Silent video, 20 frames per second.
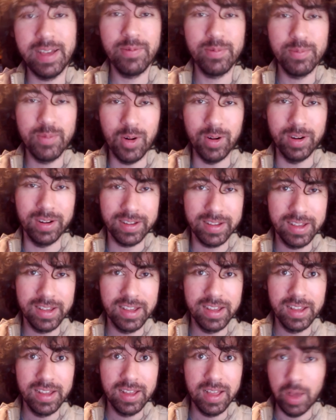Deathmark.
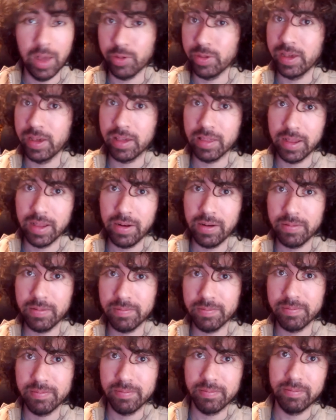I'll see you guys later,
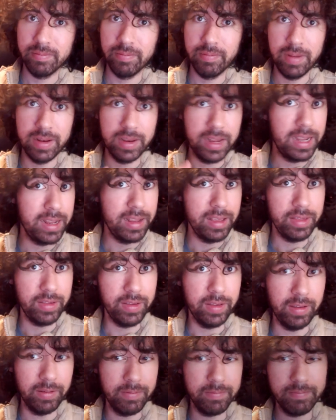and take it
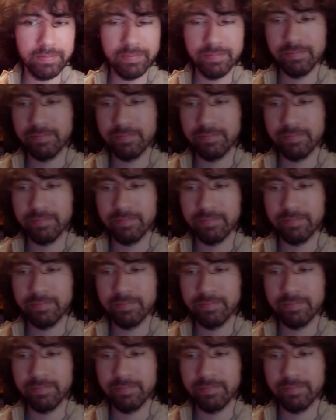easy.